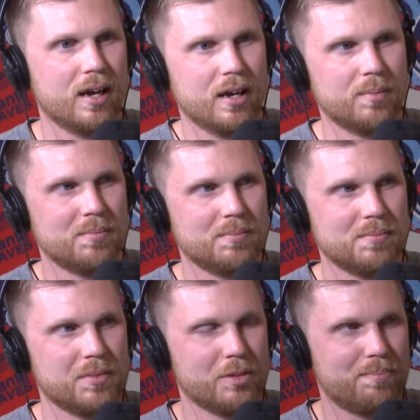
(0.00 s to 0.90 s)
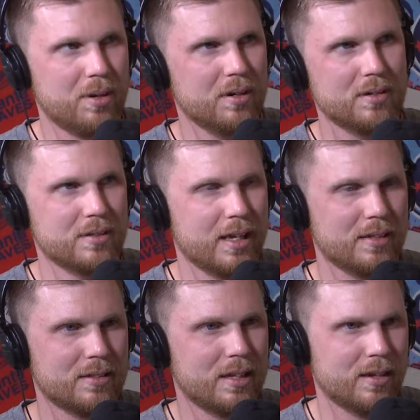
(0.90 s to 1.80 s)
The part
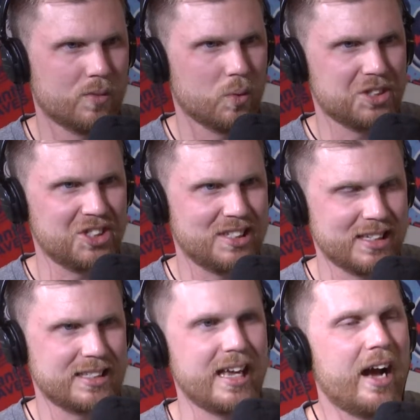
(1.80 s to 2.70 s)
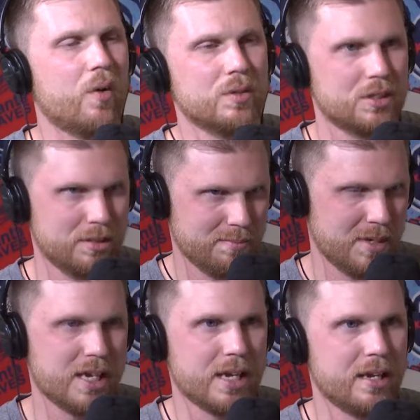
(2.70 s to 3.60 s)
that of course sticks out to
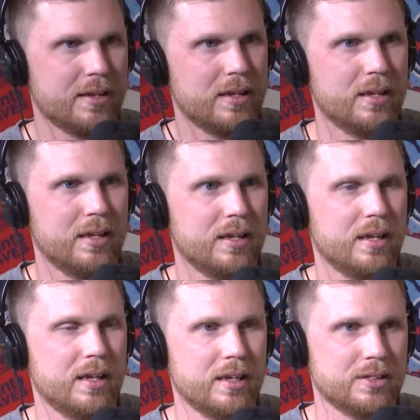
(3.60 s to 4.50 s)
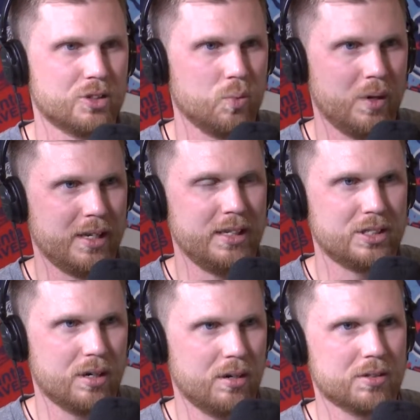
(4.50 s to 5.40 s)
me is when he
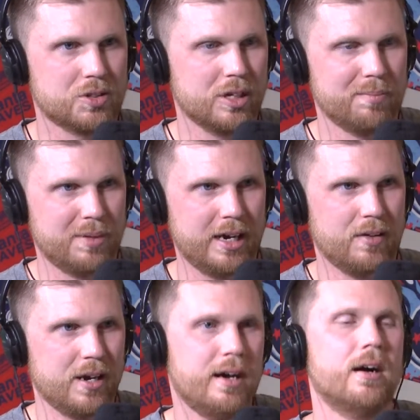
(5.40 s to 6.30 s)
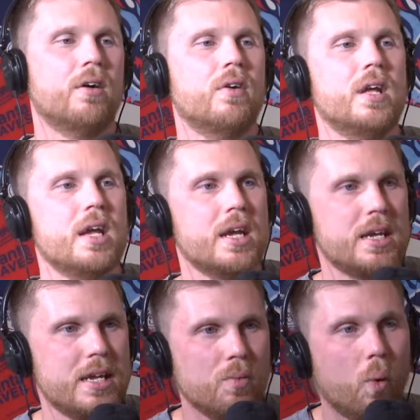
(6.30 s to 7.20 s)
talks about how
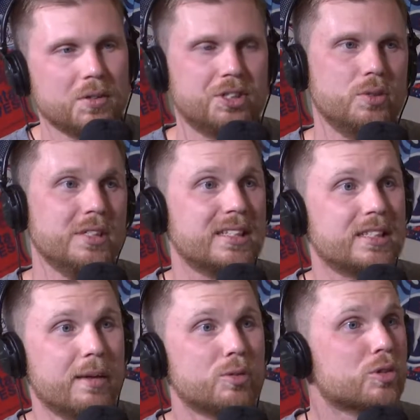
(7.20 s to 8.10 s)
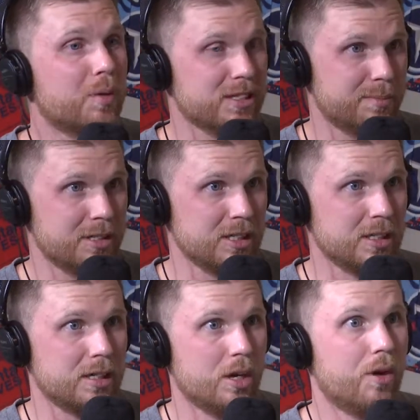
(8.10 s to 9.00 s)
he wants to accept
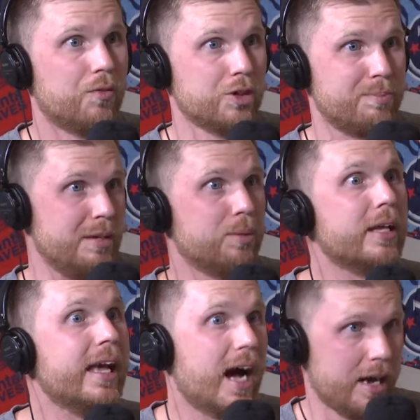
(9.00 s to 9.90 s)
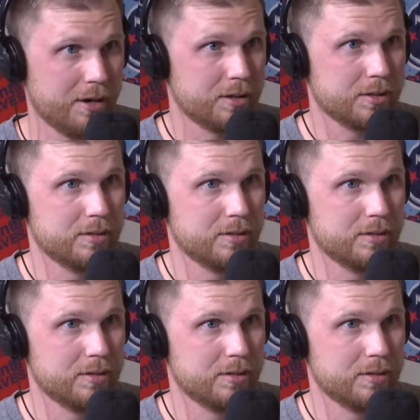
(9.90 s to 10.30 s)
responsibility for the people he hired.